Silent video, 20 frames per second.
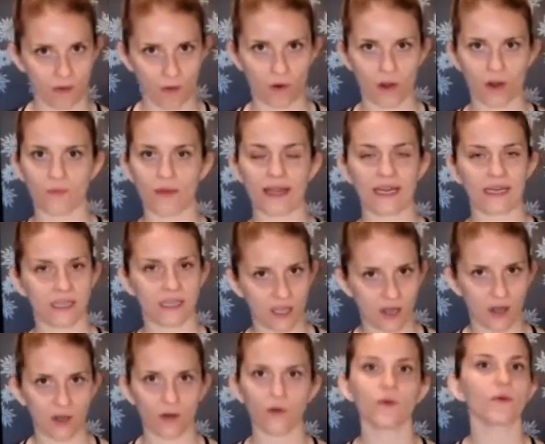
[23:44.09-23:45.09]
or ready to
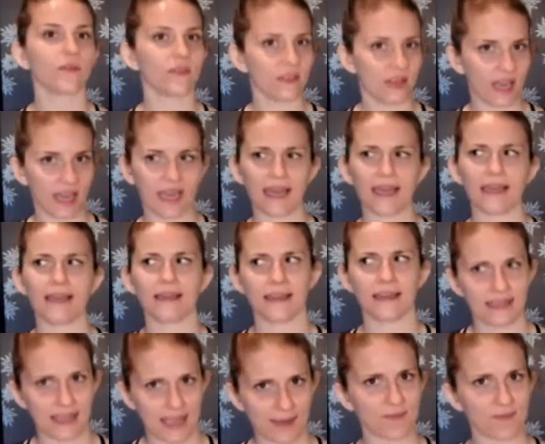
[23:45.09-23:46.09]
go, then
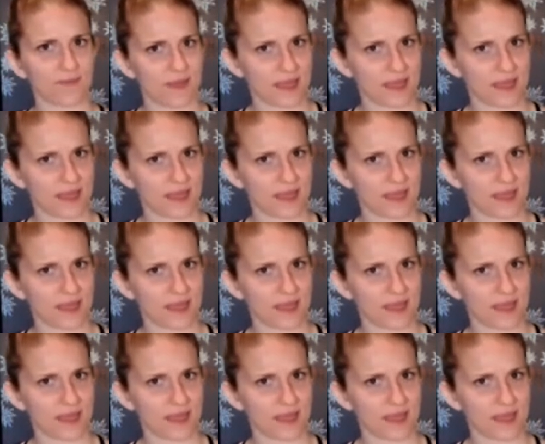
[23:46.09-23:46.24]
yeah,